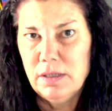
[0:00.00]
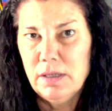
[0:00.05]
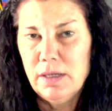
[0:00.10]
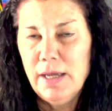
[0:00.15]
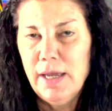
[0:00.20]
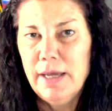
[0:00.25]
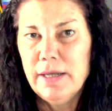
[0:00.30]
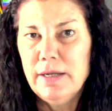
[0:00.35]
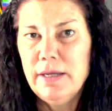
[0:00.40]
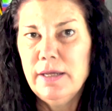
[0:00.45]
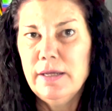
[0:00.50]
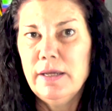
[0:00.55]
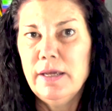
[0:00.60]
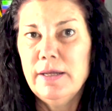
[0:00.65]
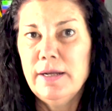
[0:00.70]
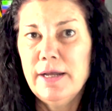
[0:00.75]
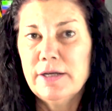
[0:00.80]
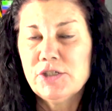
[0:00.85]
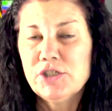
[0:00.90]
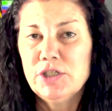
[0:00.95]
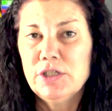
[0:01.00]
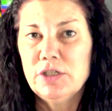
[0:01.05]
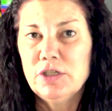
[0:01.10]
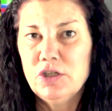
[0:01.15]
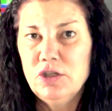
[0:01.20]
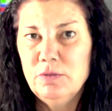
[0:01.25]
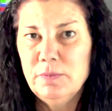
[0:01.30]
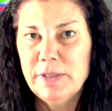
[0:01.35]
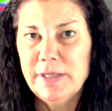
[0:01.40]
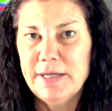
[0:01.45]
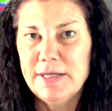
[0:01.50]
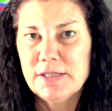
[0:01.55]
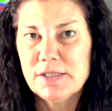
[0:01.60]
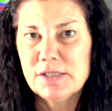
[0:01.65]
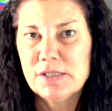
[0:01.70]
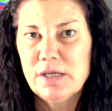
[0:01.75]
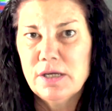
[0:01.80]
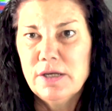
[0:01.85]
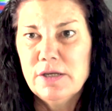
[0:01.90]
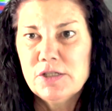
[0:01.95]
And it actually
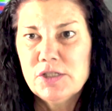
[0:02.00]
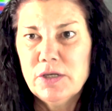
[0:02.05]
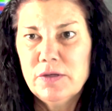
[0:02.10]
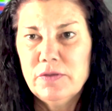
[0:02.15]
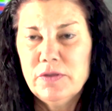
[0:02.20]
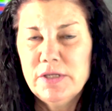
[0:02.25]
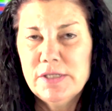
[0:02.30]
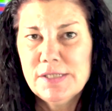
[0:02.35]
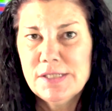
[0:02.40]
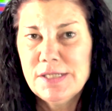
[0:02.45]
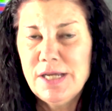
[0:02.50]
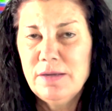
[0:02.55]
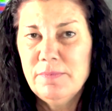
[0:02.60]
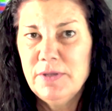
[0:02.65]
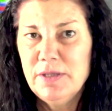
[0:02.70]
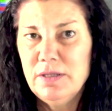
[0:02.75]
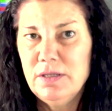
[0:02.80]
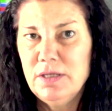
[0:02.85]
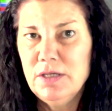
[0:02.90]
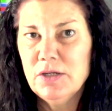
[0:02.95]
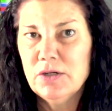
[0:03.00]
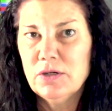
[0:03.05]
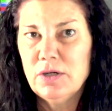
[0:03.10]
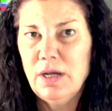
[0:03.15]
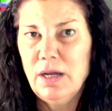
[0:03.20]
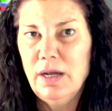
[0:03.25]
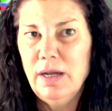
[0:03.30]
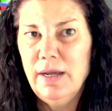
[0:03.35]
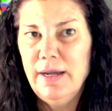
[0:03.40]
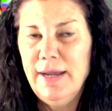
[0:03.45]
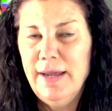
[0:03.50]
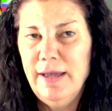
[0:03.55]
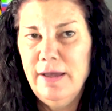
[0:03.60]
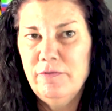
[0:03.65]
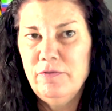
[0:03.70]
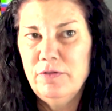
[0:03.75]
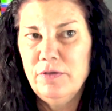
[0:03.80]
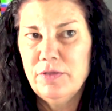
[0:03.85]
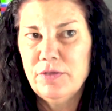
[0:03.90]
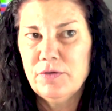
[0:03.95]
accumulates. So at this time of the year, I
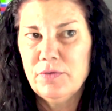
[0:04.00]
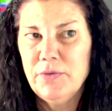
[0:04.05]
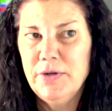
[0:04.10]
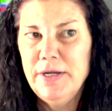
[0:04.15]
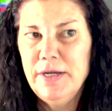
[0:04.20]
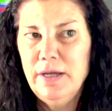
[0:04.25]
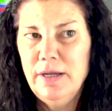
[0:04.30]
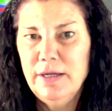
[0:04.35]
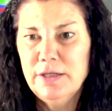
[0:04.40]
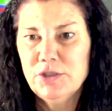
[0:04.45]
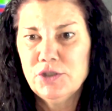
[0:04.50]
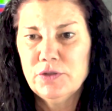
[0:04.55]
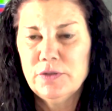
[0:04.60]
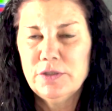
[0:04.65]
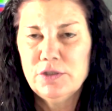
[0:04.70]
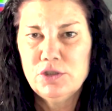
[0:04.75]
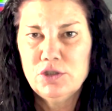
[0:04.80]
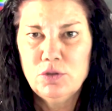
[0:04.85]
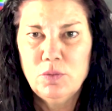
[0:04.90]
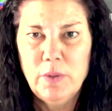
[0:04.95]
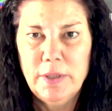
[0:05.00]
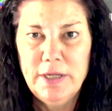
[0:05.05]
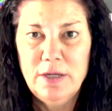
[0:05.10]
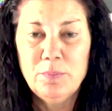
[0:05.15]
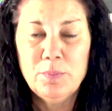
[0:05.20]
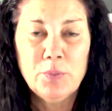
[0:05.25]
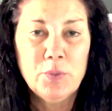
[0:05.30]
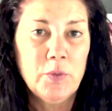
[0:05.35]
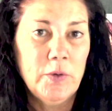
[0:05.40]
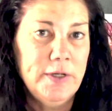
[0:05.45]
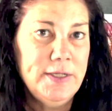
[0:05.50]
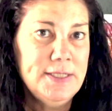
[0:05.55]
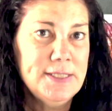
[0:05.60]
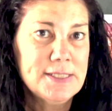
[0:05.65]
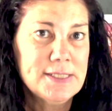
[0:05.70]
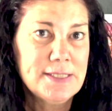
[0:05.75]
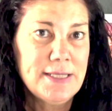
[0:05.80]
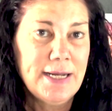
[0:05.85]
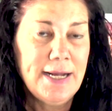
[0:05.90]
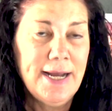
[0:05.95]
have 320
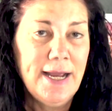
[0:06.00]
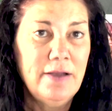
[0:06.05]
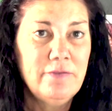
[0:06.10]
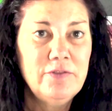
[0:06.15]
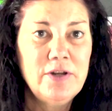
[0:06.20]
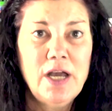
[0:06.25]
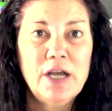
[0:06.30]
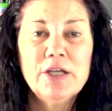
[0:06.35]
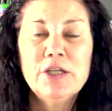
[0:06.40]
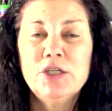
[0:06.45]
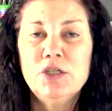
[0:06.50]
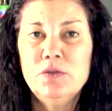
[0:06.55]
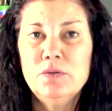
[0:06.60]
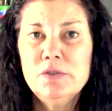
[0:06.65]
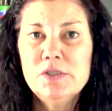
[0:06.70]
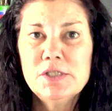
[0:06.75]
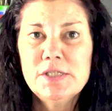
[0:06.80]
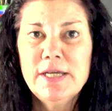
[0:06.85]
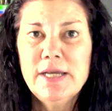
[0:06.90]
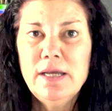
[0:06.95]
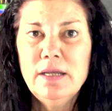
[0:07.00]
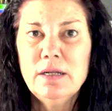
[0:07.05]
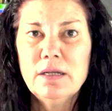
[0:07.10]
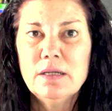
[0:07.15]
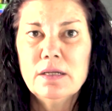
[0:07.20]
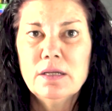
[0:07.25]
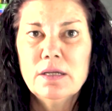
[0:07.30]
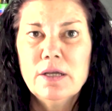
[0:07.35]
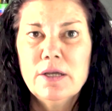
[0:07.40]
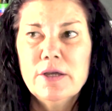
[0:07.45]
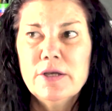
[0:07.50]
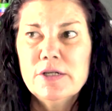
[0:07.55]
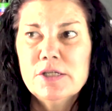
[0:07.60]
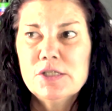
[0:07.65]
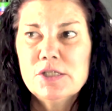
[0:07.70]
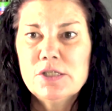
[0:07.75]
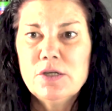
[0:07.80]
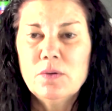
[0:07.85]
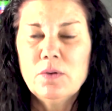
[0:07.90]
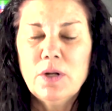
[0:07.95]
prints that I have not used yet.
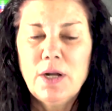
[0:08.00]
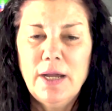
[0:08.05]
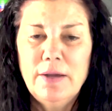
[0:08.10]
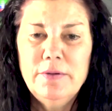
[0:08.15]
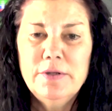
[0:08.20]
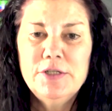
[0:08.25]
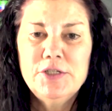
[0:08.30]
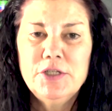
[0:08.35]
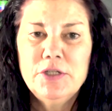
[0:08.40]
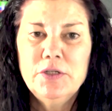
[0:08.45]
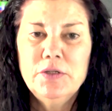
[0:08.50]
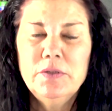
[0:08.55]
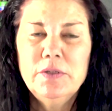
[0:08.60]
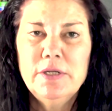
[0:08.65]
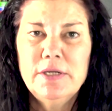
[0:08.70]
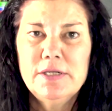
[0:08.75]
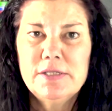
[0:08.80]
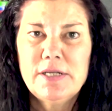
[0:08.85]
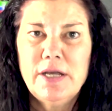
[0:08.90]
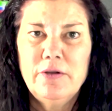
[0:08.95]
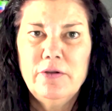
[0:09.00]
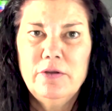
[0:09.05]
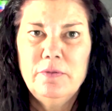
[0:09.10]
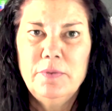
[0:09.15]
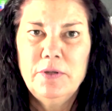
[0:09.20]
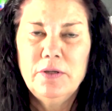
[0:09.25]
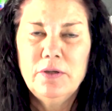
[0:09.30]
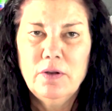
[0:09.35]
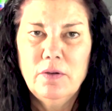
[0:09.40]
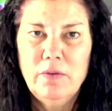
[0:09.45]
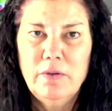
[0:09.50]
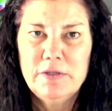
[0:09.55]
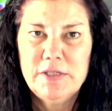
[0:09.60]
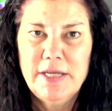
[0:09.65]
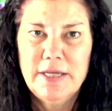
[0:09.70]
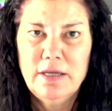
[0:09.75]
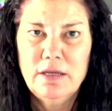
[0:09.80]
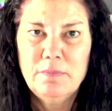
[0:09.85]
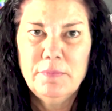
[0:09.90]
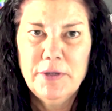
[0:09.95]
So what I would do is I would be
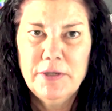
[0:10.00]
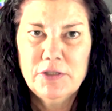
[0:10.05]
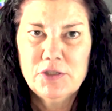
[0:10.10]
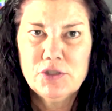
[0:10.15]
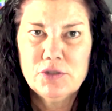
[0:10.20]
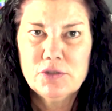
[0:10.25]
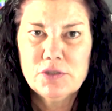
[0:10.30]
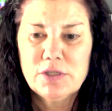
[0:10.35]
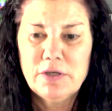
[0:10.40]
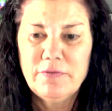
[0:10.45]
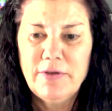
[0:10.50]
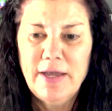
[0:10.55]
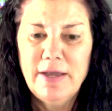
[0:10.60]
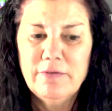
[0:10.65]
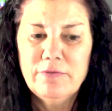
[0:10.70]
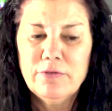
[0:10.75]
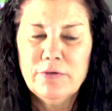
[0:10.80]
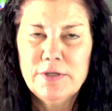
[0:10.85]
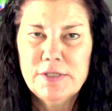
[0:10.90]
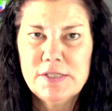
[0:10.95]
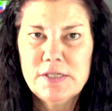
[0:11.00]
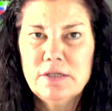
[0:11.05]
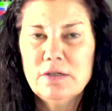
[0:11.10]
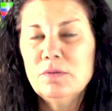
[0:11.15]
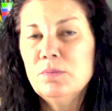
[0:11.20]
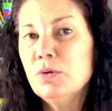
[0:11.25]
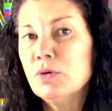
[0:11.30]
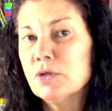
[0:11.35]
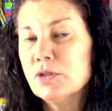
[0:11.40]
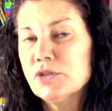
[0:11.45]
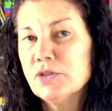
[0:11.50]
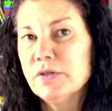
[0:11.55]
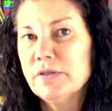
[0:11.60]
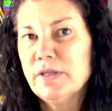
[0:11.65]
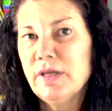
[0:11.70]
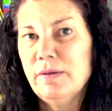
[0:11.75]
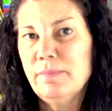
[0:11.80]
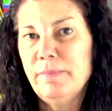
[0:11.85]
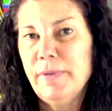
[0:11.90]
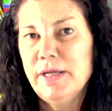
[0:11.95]
taking pictures of every single portrait
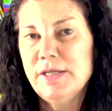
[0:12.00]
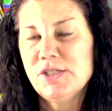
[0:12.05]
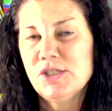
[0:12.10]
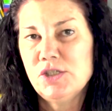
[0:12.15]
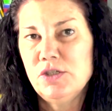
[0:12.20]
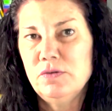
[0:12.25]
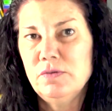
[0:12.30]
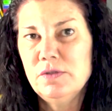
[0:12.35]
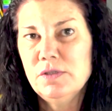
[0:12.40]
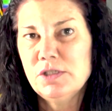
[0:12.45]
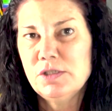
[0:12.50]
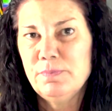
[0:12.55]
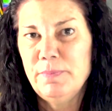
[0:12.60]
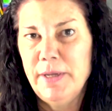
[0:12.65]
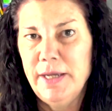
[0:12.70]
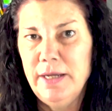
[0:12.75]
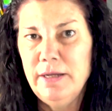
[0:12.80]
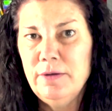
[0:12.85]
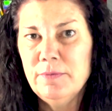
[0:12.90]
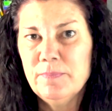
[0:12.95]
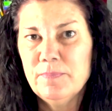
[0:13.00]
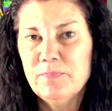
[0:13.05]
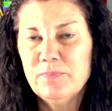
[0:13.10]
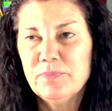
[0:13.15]
that my students made.